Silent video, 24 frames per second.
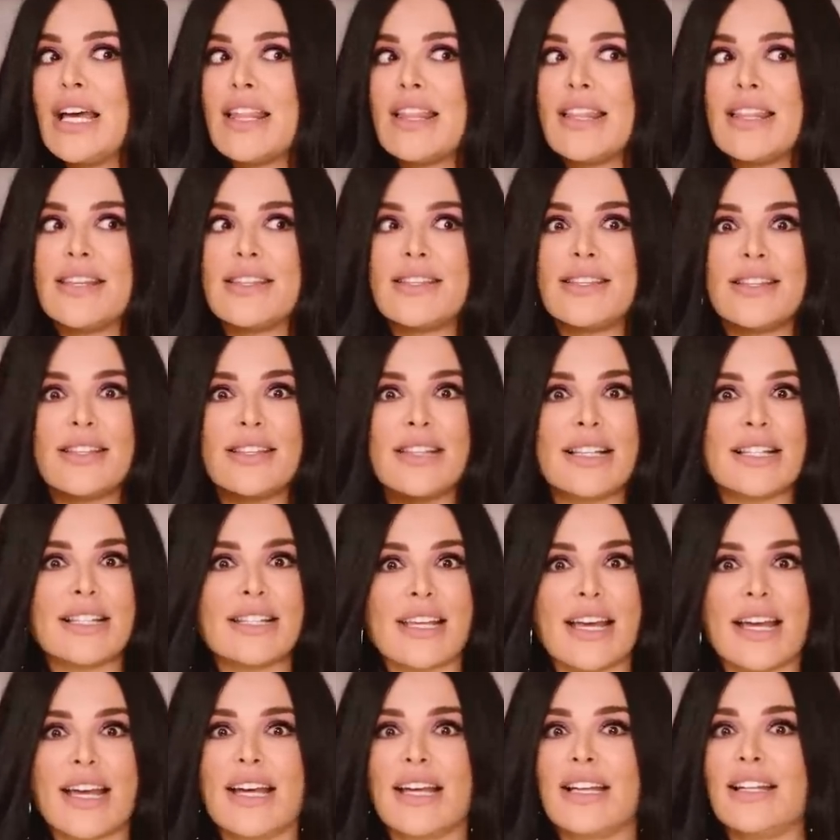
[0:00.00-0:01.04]
this is
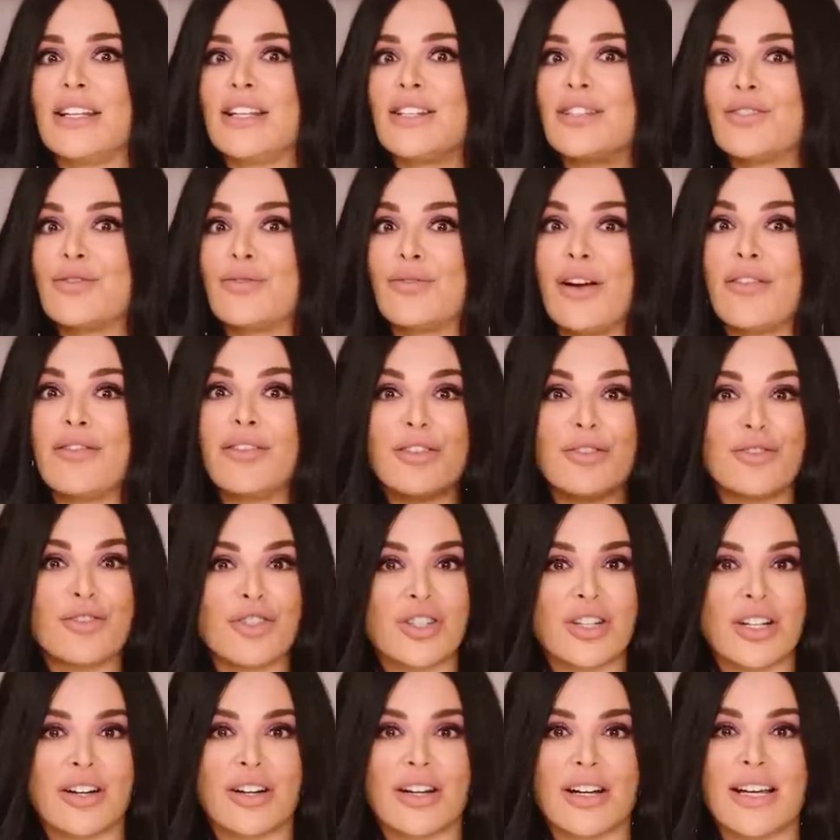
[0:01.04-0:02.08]
insane. It's
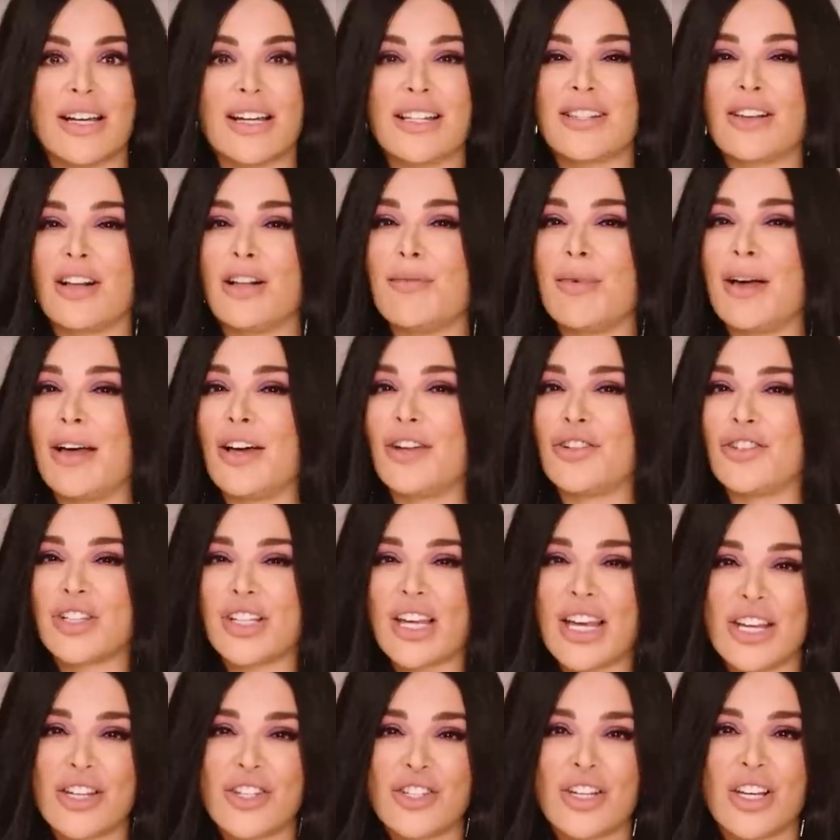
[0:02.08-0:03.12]
revolutionary. It's all about
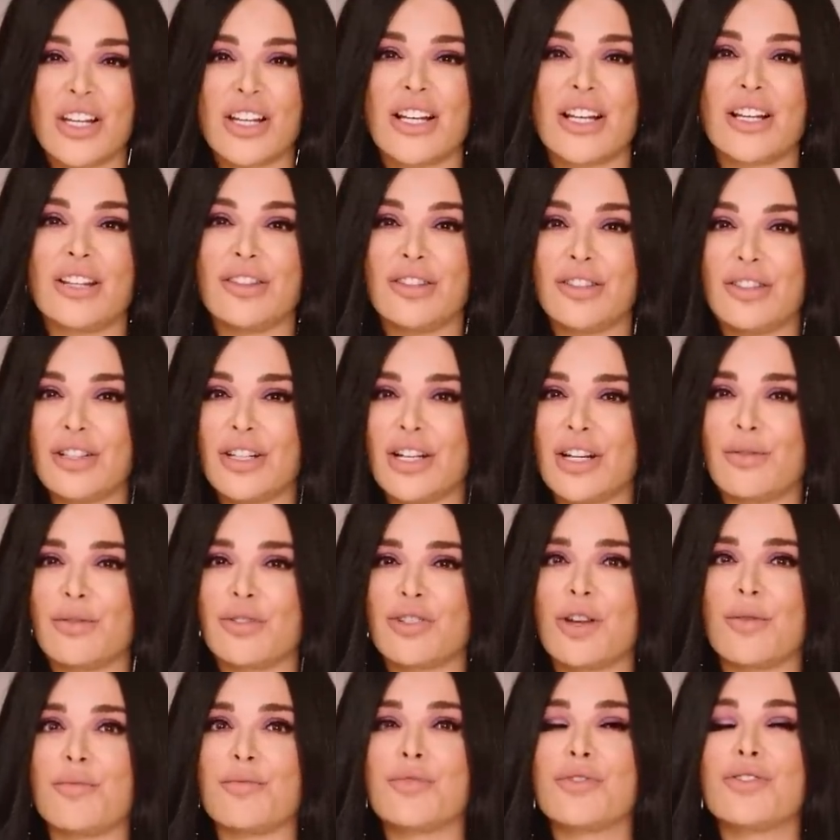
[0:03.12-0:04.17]
education and learning,
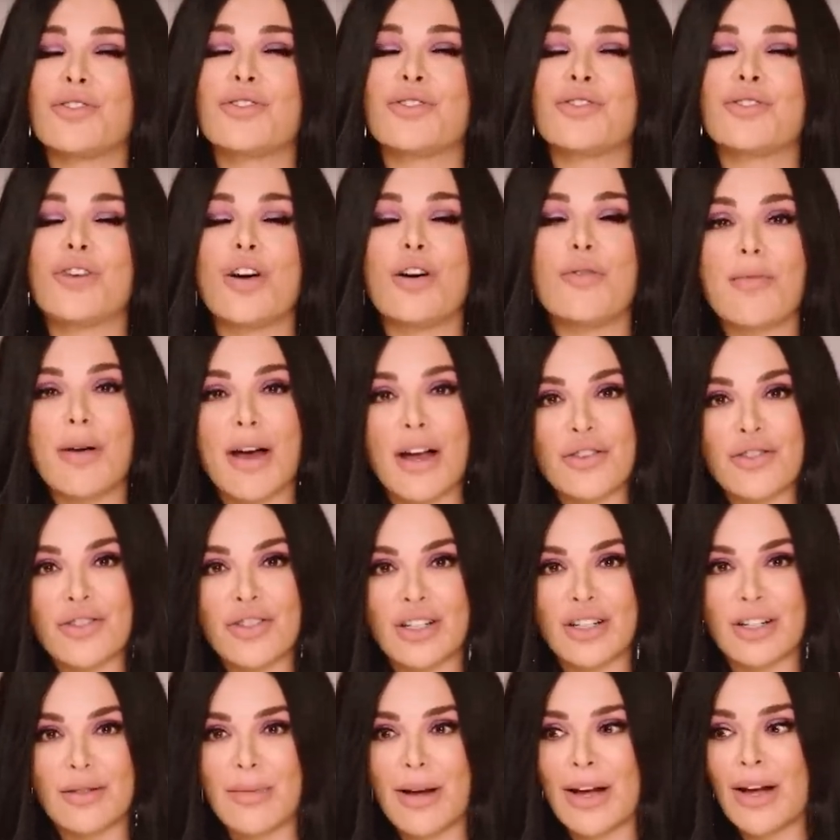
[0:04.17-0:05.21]
which I'm so
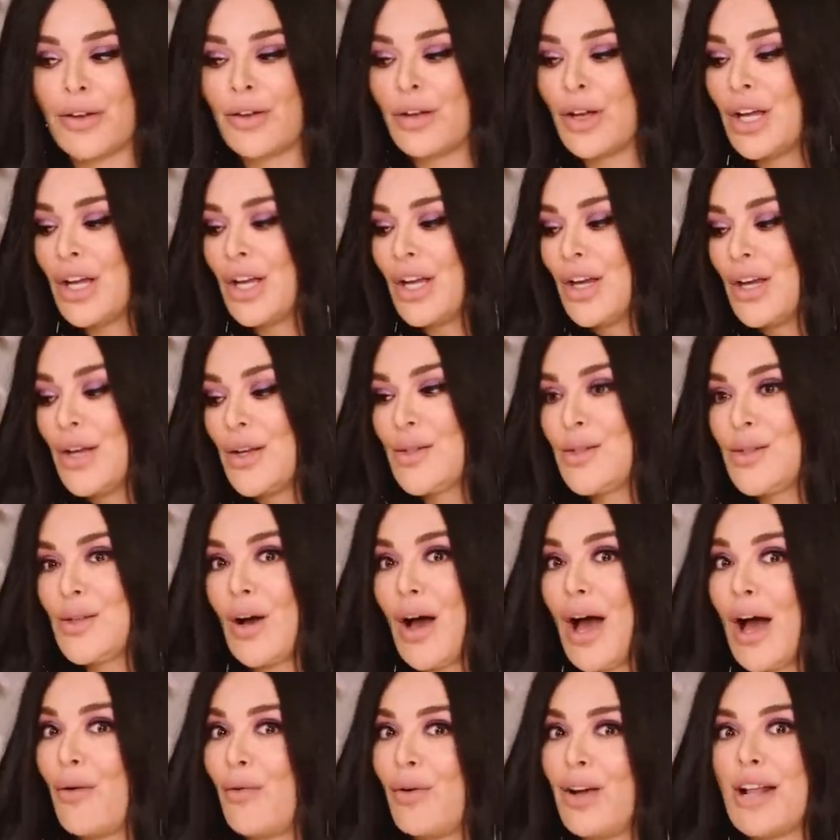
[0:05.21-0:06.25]
passionate about. So
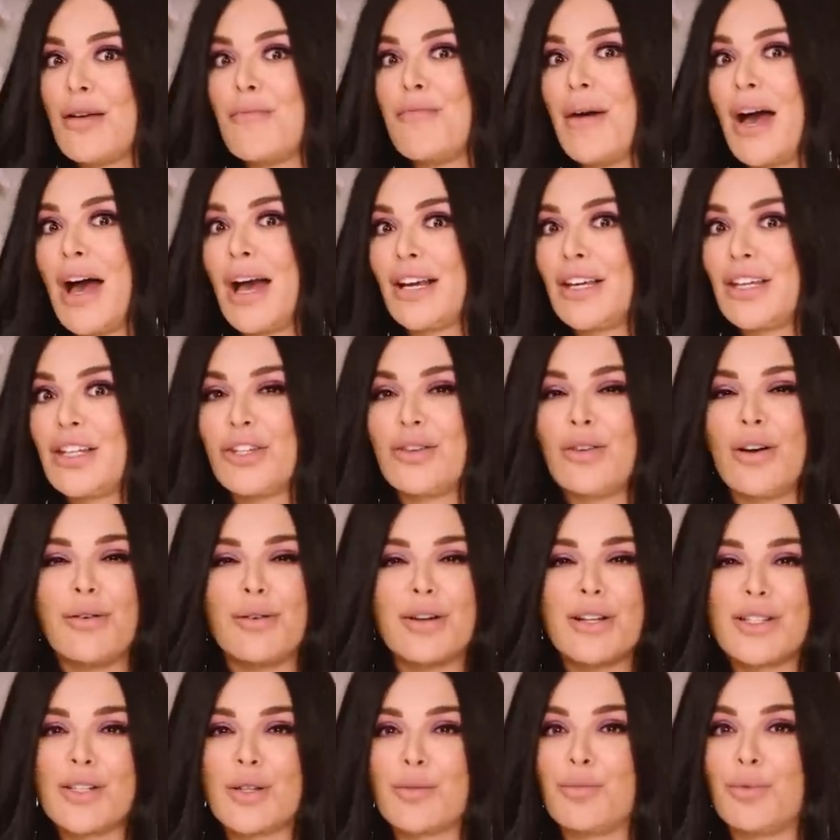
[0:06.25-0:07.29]
I want to back you. I
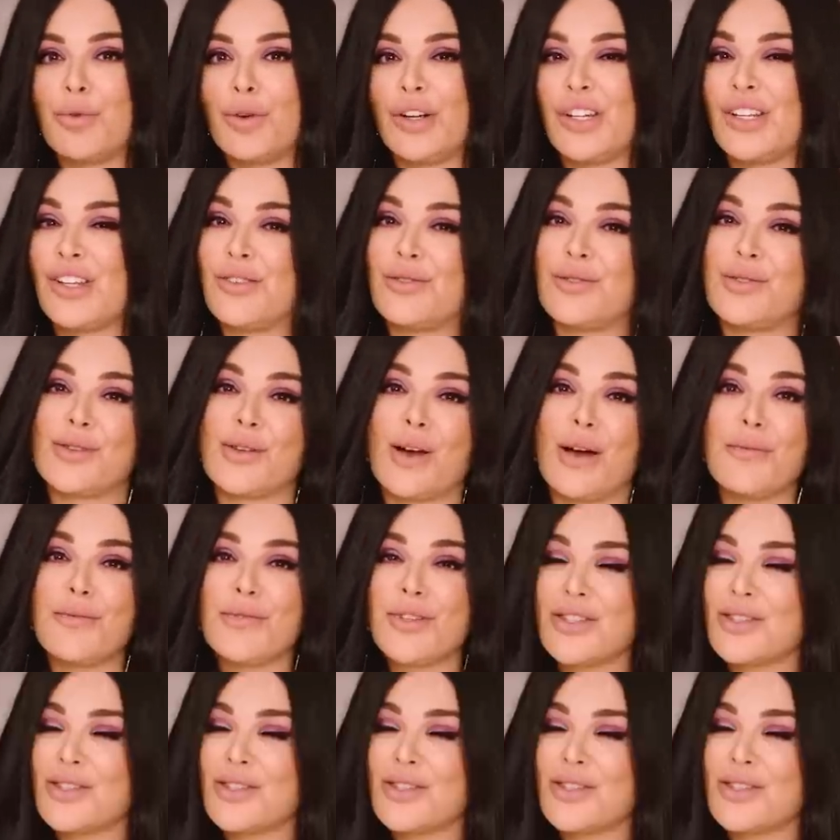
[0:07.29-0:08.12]
want to support you. So I'm